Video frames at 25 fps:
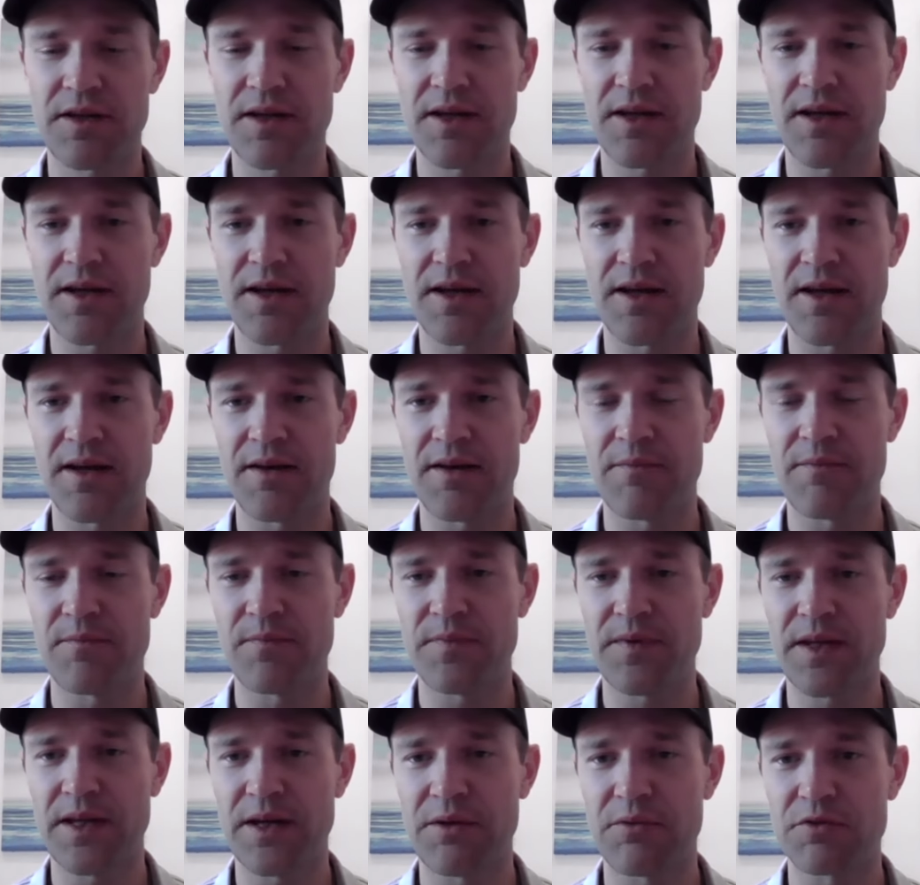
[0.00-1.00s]
Um,
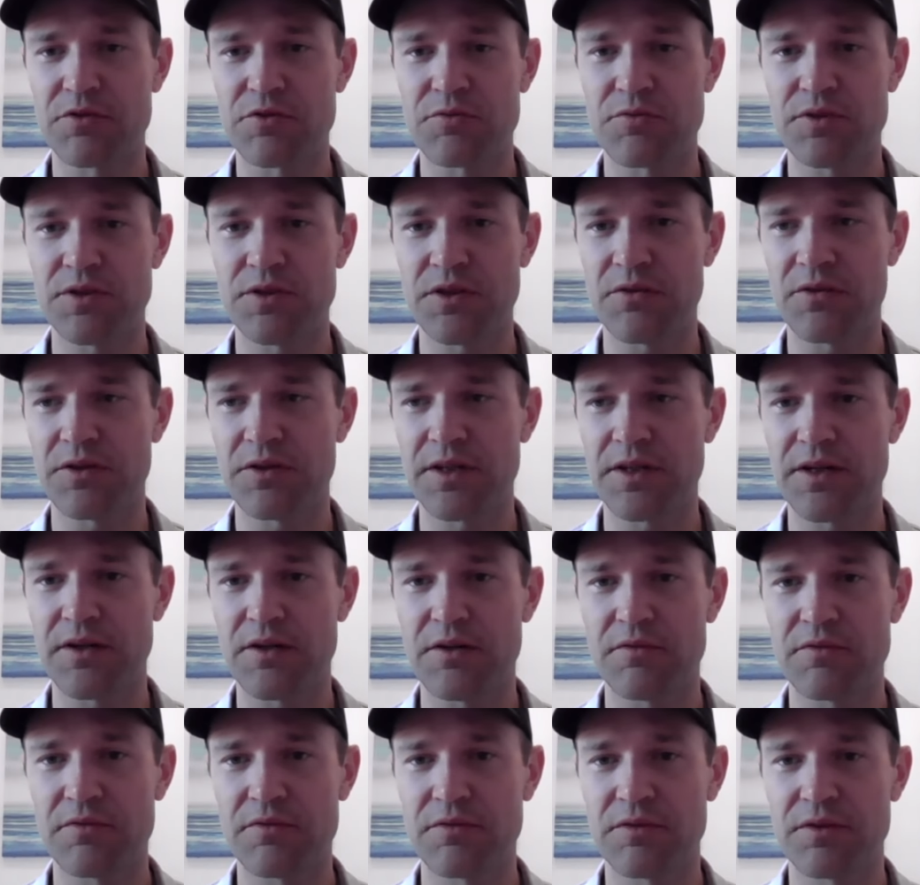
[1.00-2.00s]
and it was really only
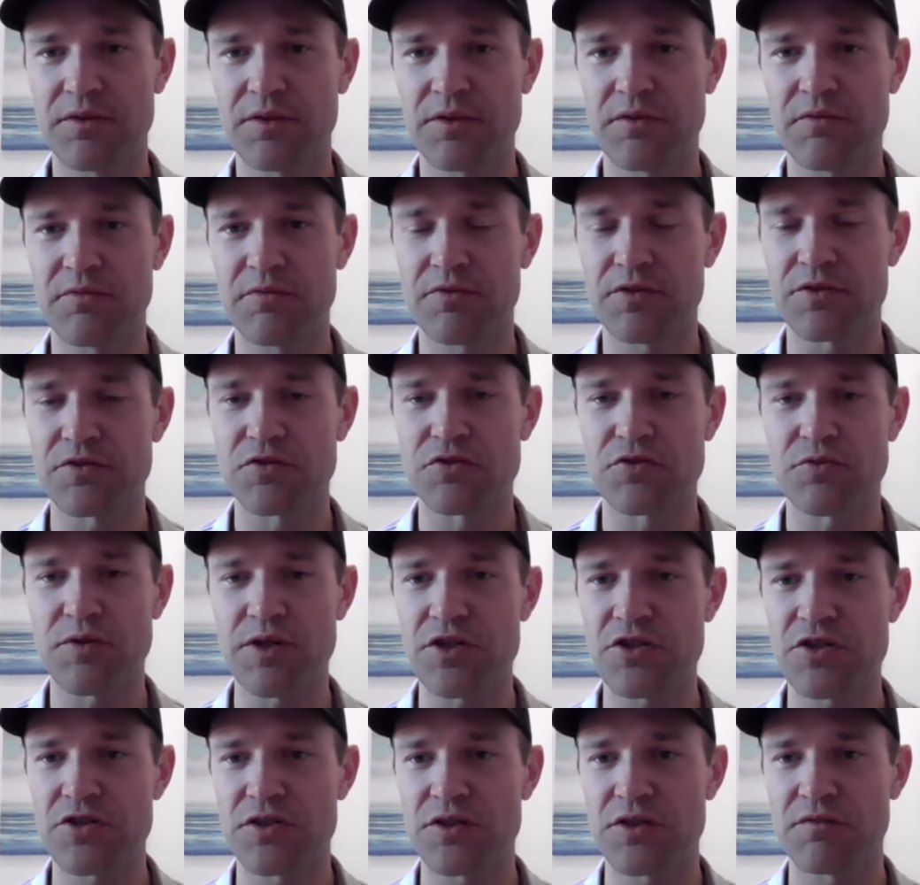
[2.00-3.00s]
out of you know,
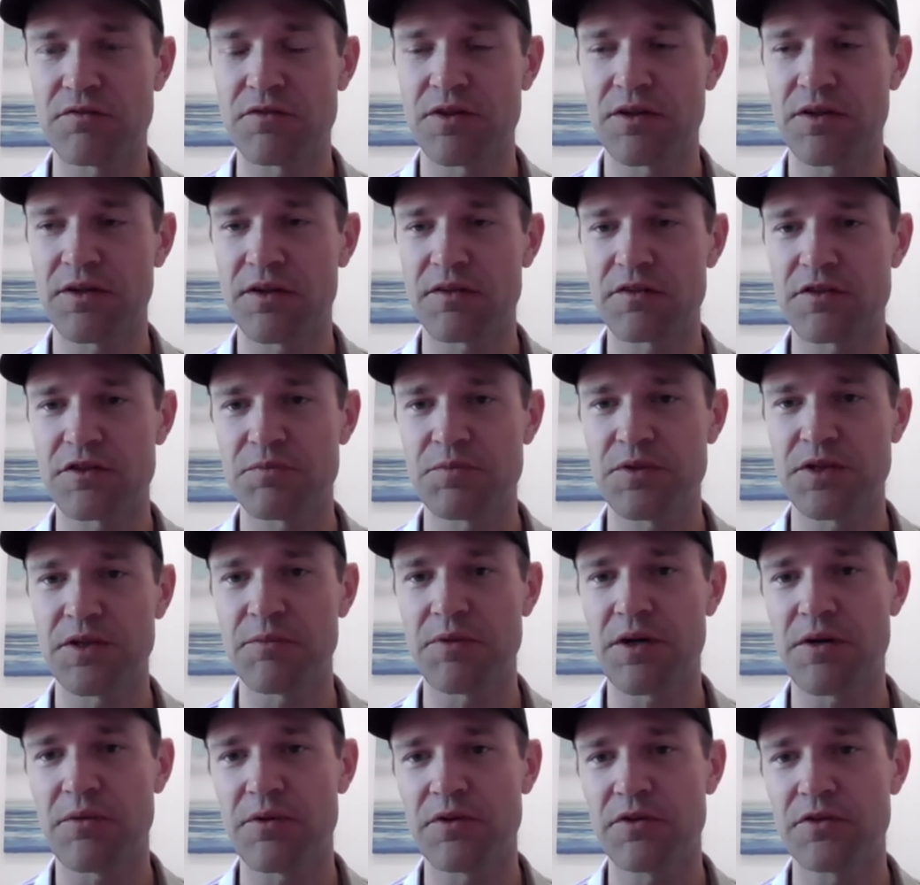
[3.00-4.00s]
frustration of not kind of spinning
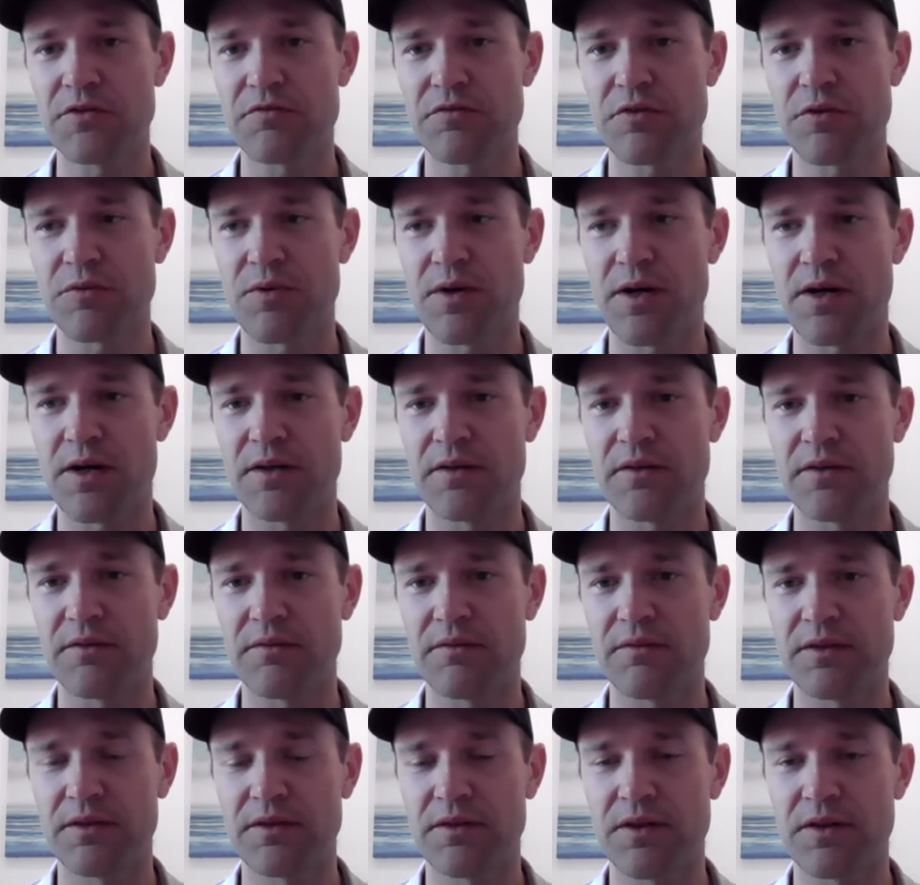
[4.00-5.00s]
my wheels for a while
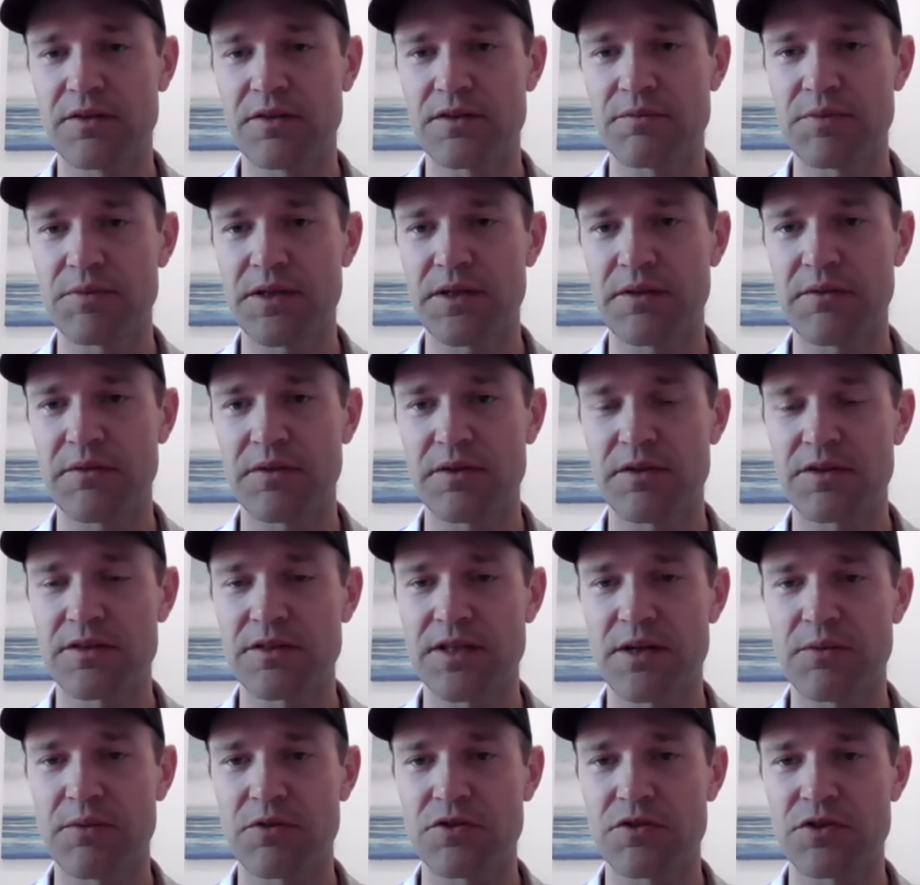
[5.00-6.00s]
and not being able to
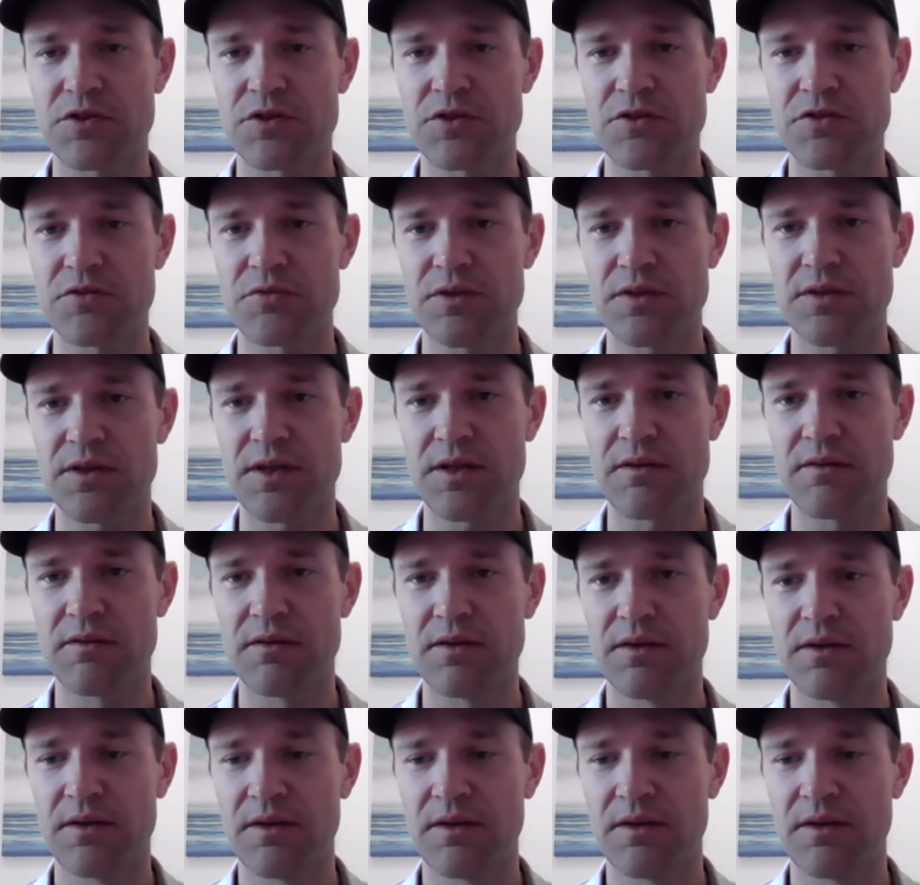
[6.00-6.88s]
decide which industry that you